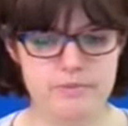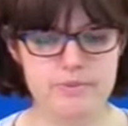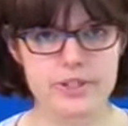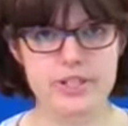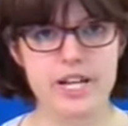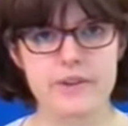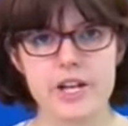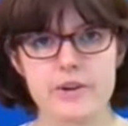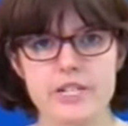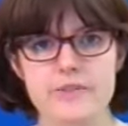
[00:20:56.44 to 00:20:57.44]

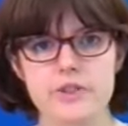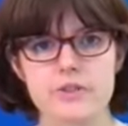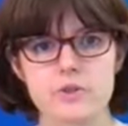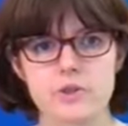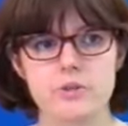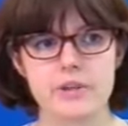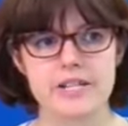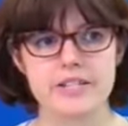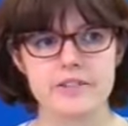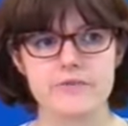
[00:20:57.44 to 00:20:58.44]
scenario interviews
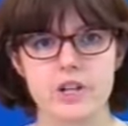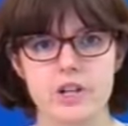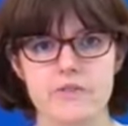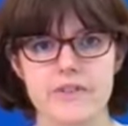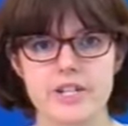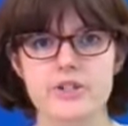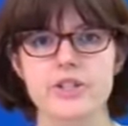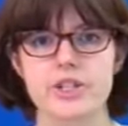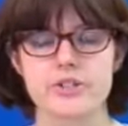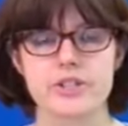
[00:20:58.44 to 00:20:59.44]
always involve
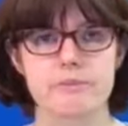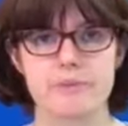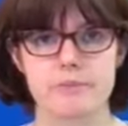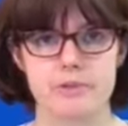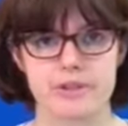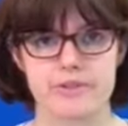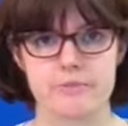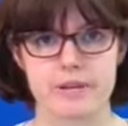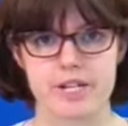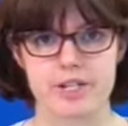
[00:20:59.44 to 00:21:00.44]
introducing a bit more
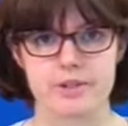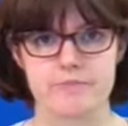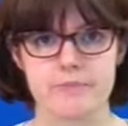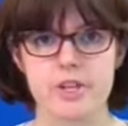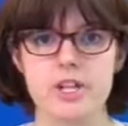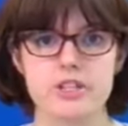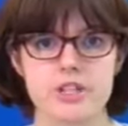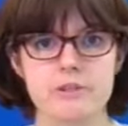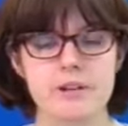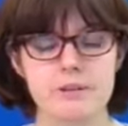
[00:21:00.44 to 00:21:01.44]
information. So
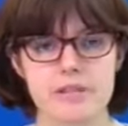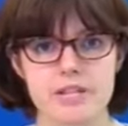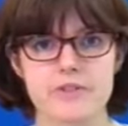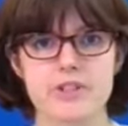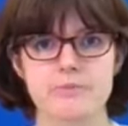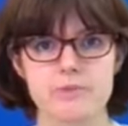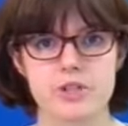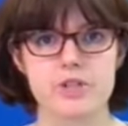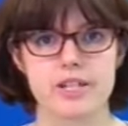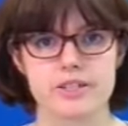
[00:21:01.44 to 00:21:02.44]
you might be given some
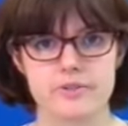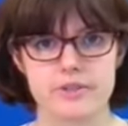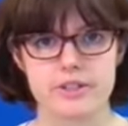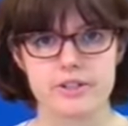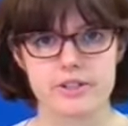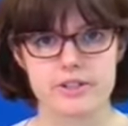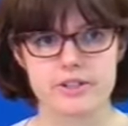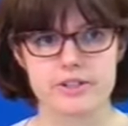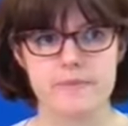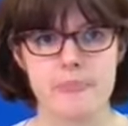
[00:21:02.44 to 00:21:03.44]
new test
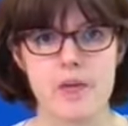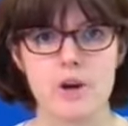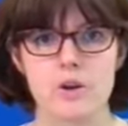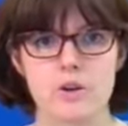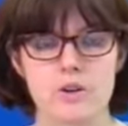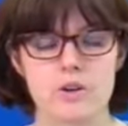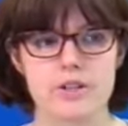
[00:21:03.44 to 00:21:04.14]
results, or